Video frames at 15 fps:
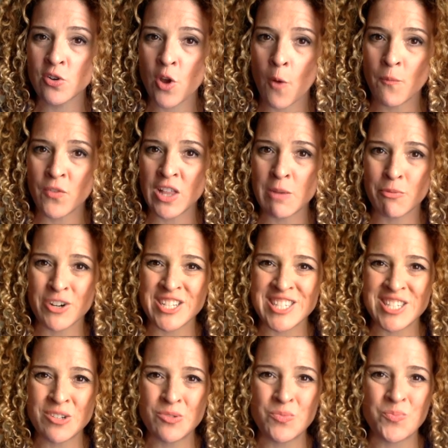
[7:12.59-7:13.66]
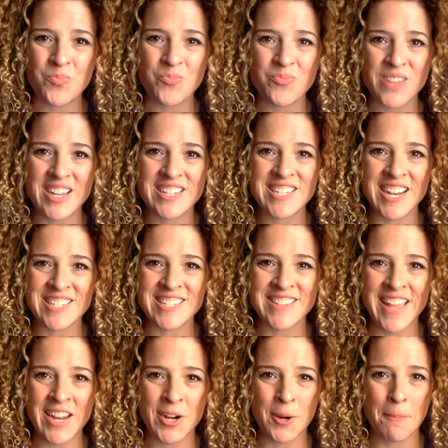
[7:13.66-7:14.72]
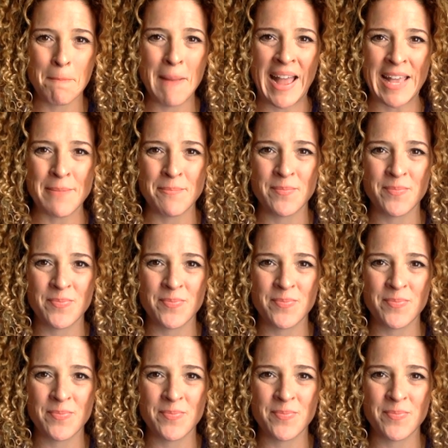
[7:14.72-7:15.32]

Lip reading: hopefully pretty soon. Talk to you later. Bye.